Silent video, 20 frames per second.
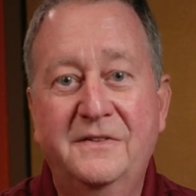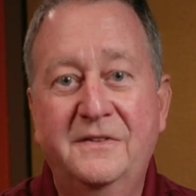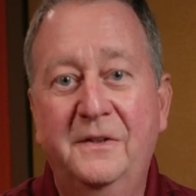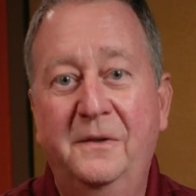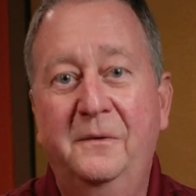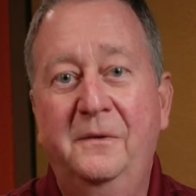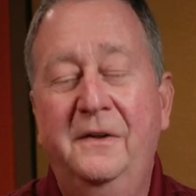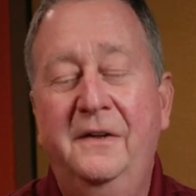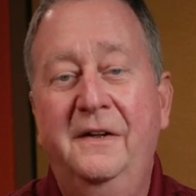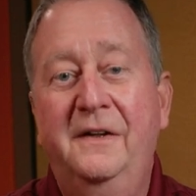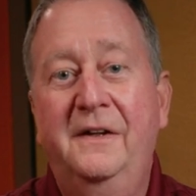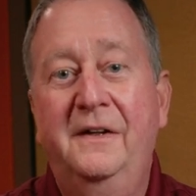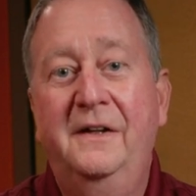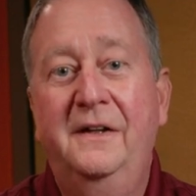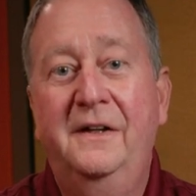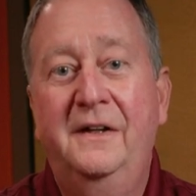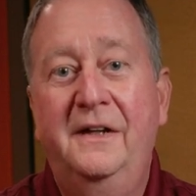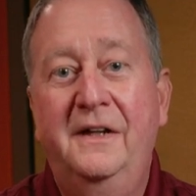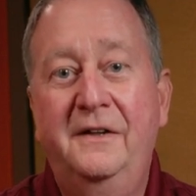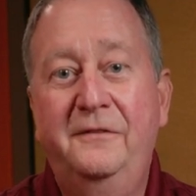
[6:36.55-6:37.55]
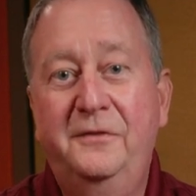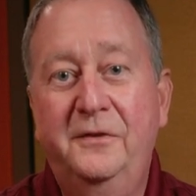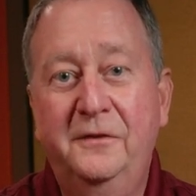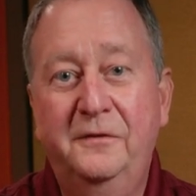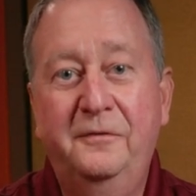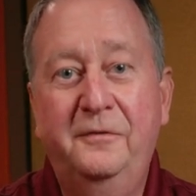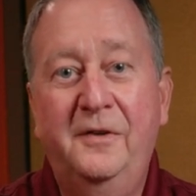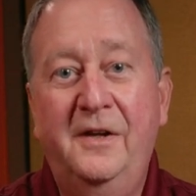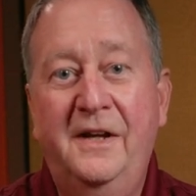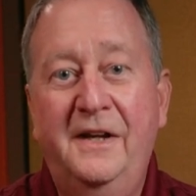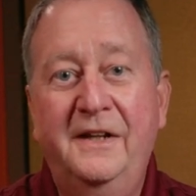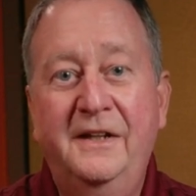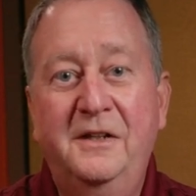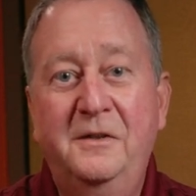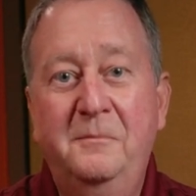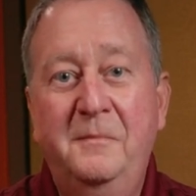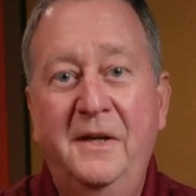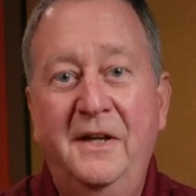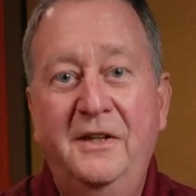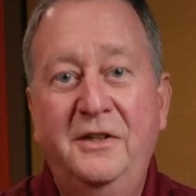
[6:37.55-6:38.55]
So if you're flying
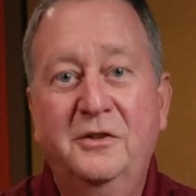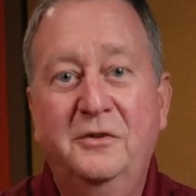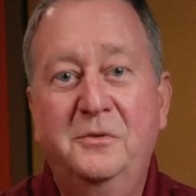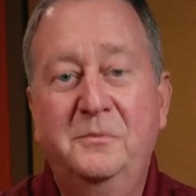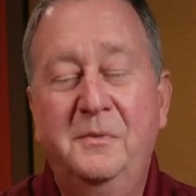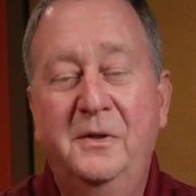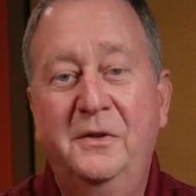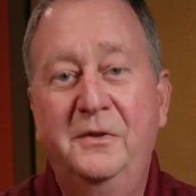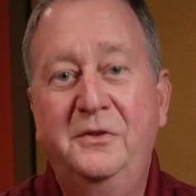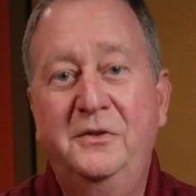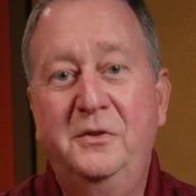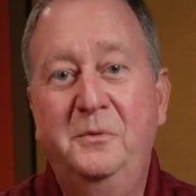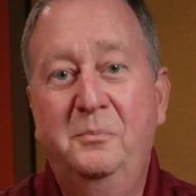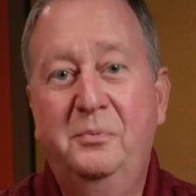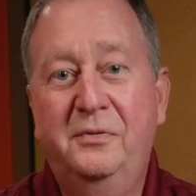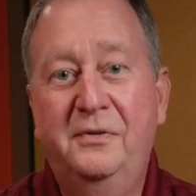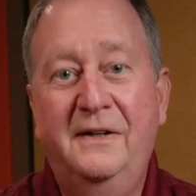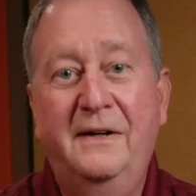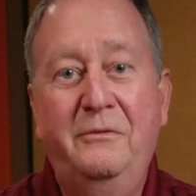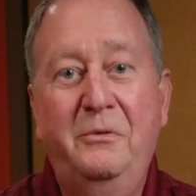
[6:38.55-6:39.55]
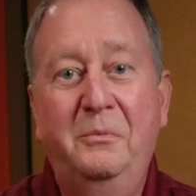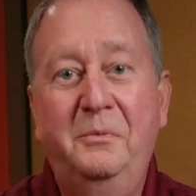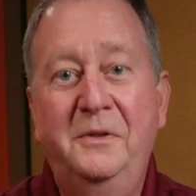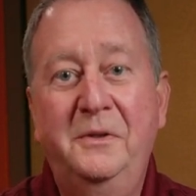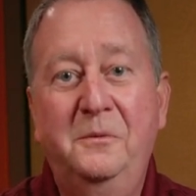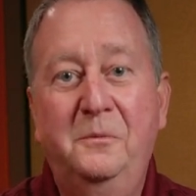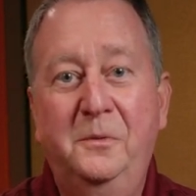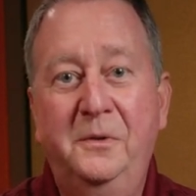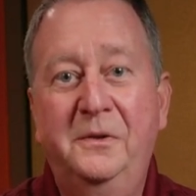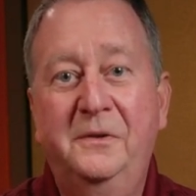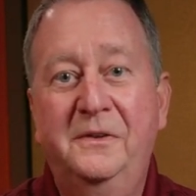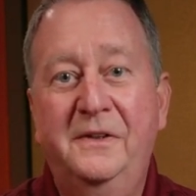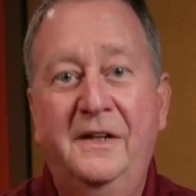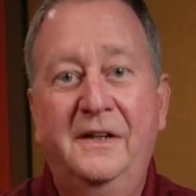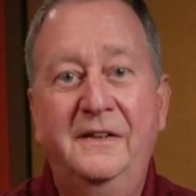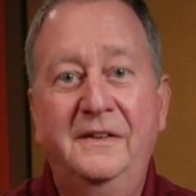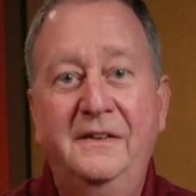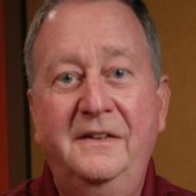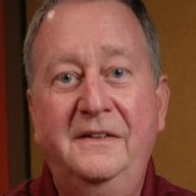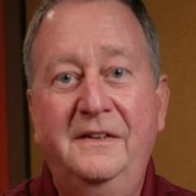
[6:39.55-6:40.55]
in manual mode, you probably will
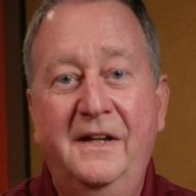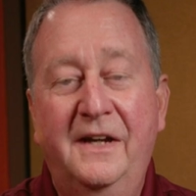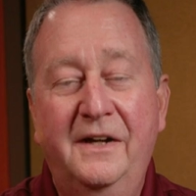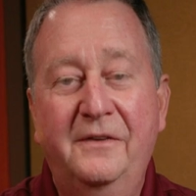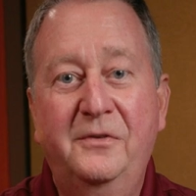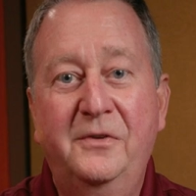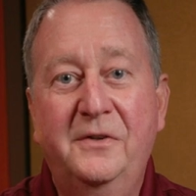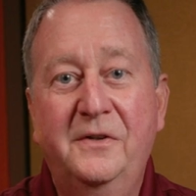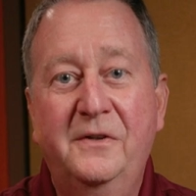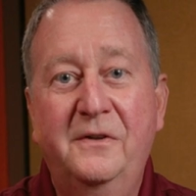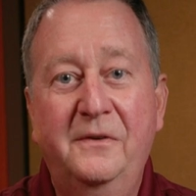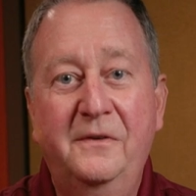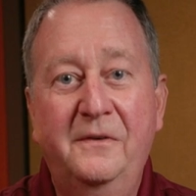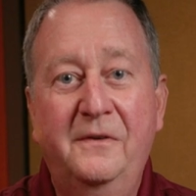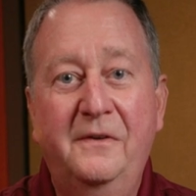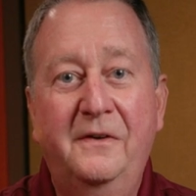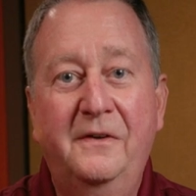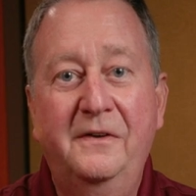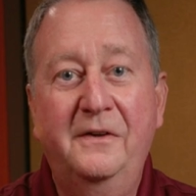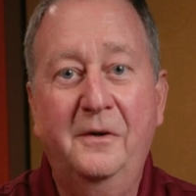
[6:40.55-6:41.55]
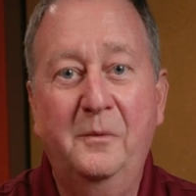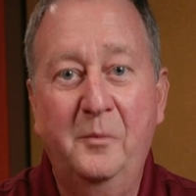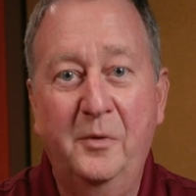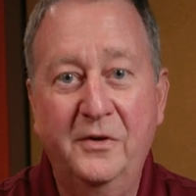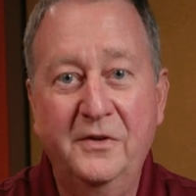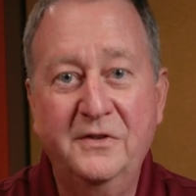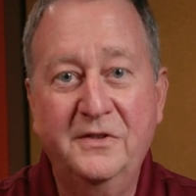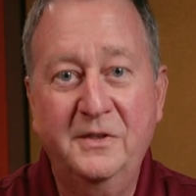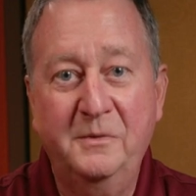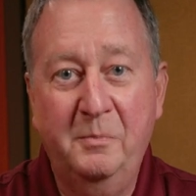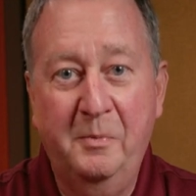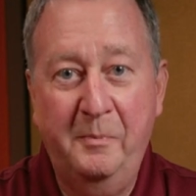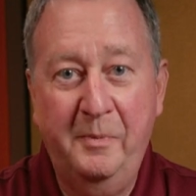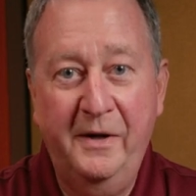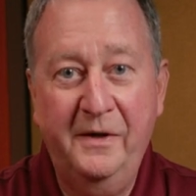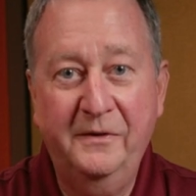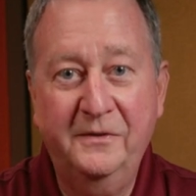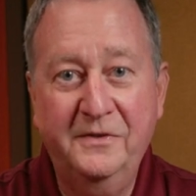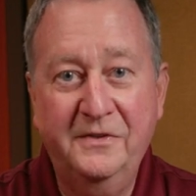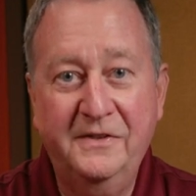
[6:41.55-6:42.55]
not need to ever turn on emergency propeller